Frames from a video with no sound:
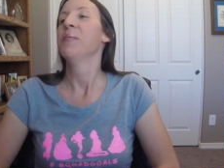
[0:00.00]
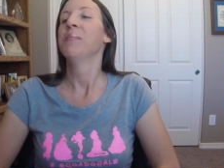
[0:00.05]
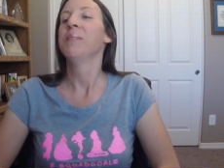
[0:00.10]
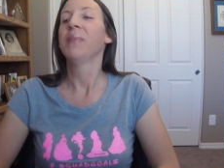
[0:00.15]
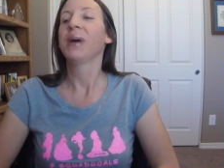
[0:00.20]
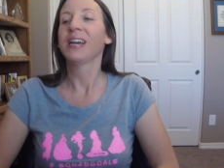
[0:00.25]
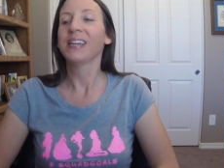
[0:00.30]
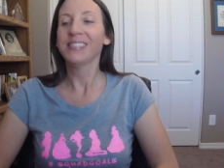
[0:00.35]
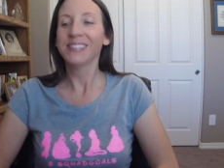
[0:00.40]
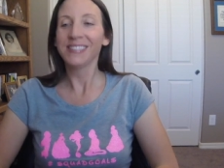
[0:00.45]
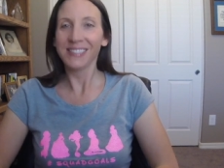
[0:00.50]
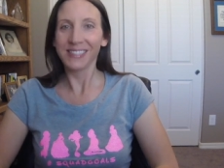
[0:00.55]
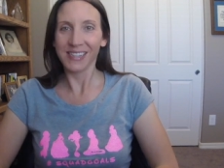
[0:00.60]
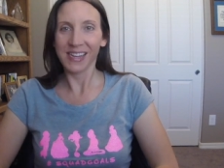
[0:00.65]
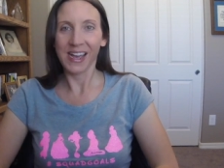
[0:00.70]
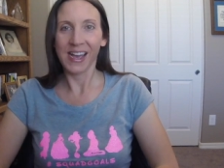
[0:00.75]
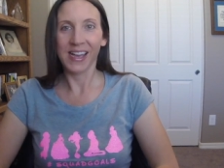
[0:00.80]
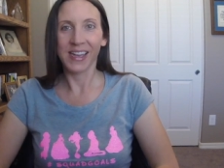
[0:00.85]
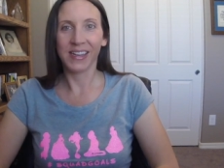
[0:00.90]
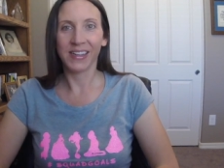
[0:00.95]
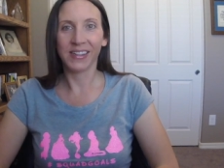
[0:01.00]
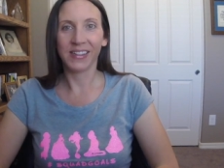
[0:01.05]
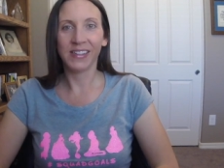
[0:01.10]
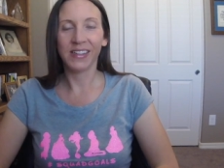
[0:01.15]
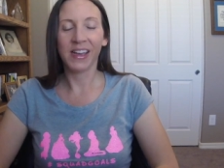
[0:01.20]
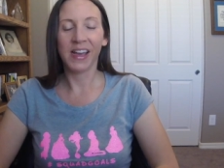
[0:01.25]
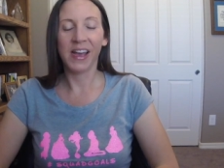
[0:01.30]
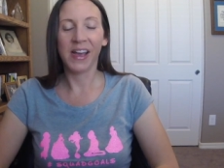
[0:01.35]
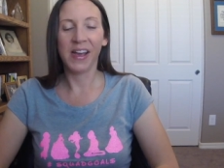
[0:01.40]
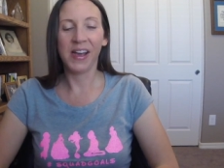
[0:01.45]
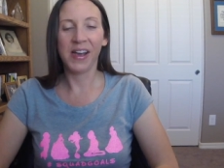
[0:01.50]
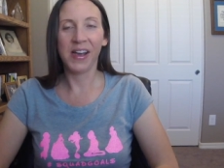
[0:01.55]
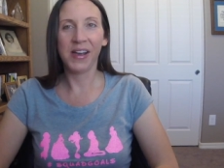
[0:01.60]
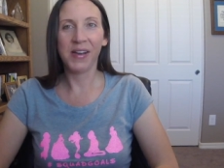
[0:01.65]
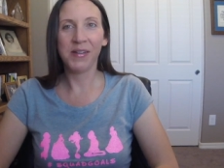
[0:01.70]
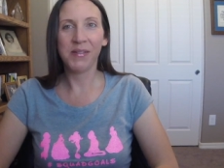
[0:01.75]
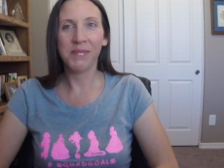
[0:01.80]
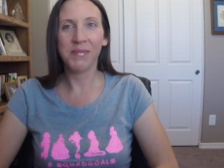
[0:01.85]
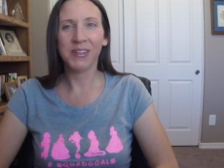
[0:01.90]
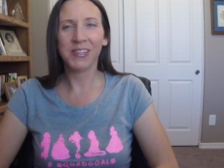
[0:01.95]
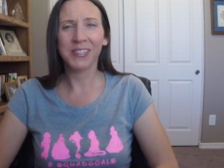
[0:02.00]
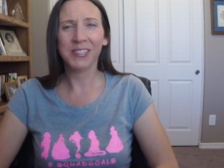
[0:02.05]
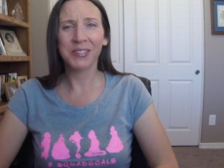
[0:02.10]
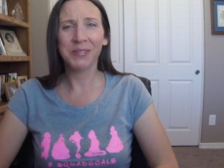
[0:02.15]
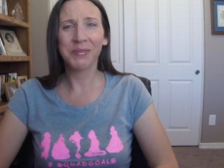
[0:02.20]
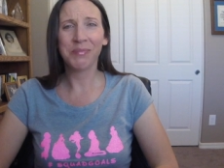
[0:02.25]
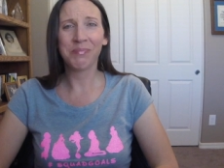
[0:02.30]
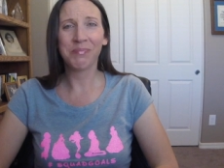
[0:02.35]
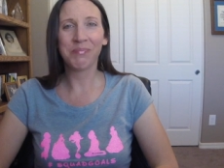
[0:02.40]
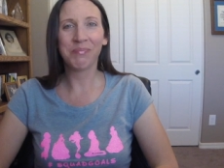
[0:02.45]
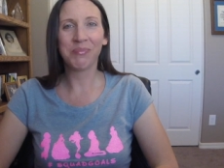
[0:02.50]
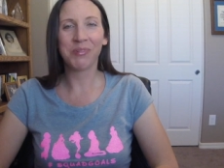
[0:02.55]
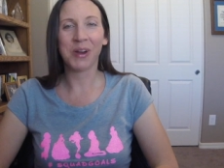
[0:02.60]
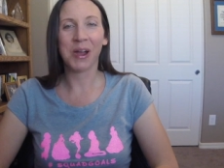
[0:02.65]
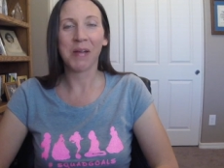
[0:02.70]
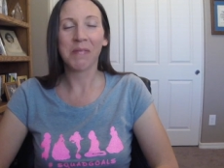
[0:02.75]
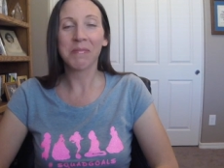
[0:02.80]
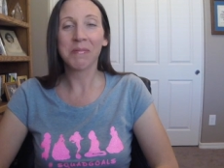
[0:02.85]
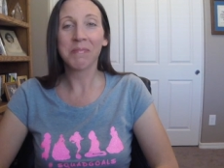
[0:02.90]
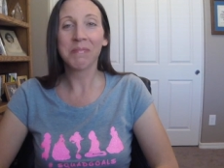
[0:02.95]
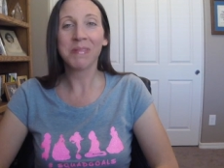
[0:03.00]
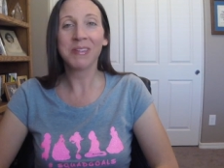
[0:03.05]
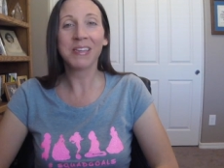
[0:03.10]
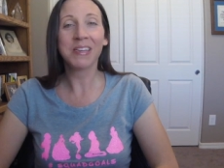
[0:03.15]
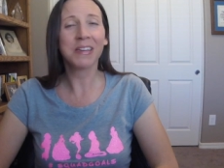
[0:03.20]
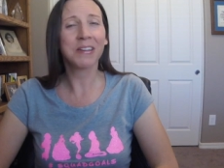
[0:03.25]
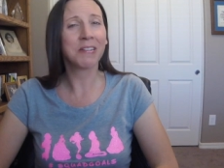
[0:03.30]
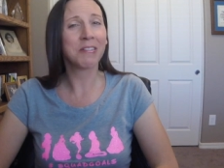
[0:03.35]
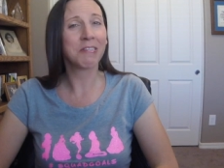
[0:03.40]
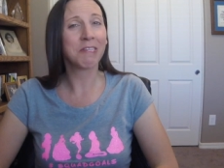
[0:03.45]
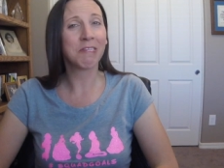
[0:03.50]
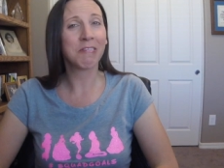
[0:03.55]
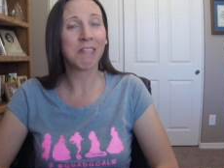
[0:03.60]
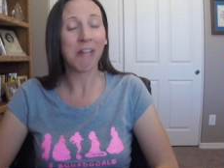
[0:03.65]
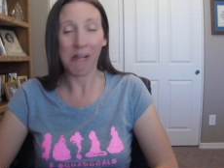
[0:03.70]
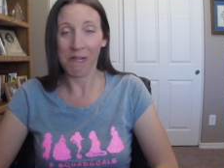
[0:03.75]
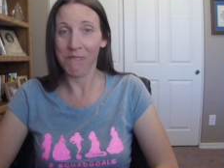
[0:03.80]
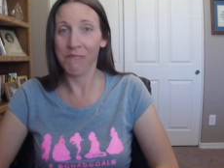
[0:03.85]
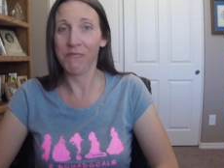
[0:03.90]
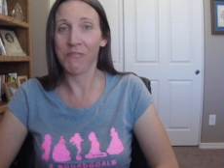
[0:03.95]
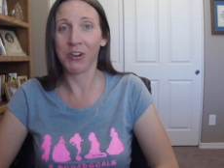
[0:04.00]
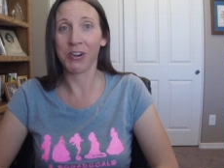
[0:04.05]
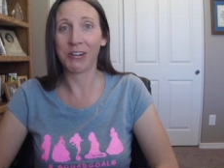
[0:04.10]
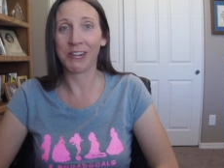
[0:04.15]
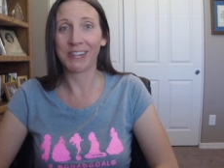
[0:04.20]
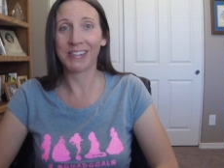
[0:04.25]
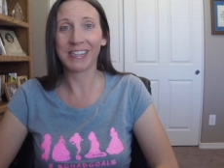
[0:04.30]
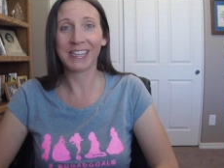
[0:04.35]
my style um, is probably comfort.